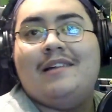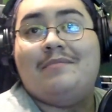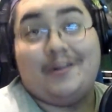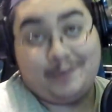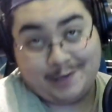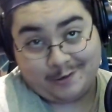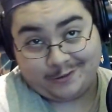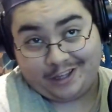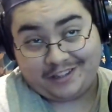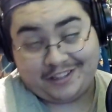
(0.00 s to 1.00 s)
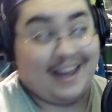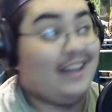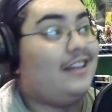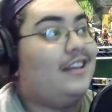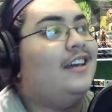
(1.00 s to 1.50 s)
but it would be cool to see
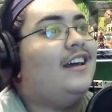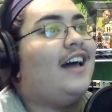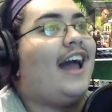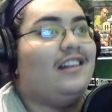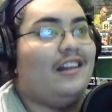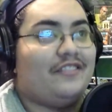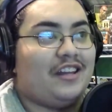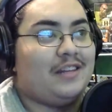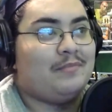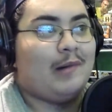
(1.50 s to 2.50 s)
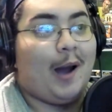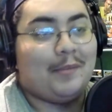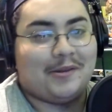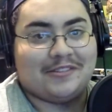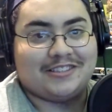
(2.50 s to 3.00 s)
that. I'd love to see
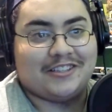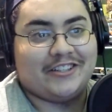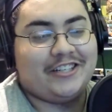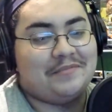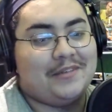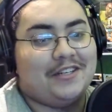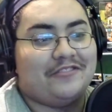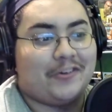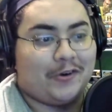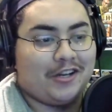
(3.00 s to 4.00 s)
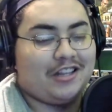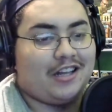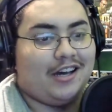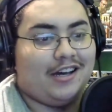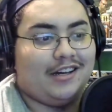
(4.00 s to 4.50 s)
Bobby return. I mean, of course,
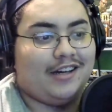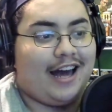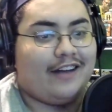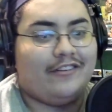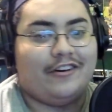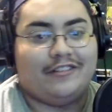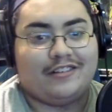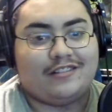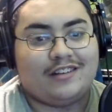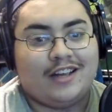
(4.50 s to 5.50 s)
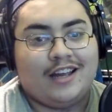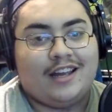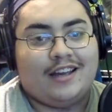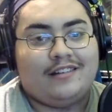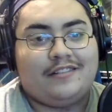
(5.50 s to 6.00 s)
I don't know, it's
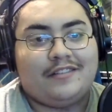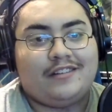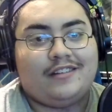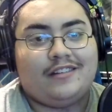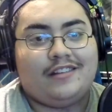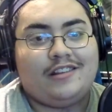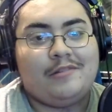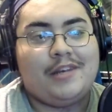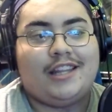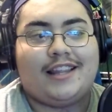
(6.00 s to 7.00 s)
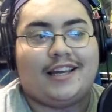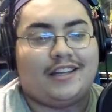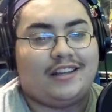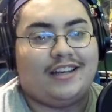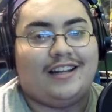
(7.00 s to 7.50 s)
just so many
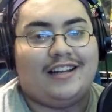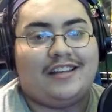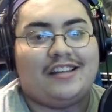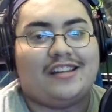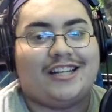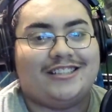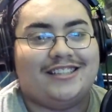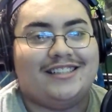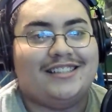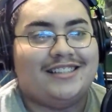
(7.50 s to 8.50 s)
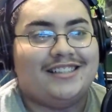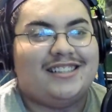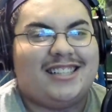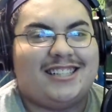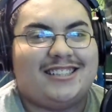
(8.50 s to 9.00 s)
things, and it's just hard to...
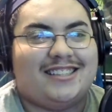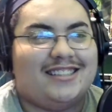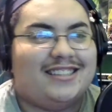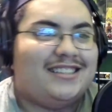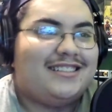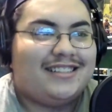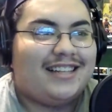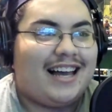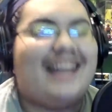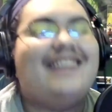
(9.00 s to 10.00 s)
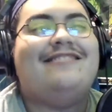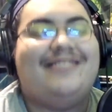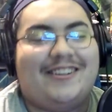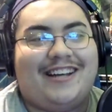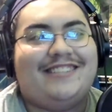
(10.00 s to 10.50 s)
I don't
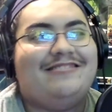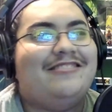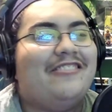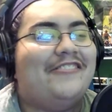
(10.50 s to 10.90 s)
know the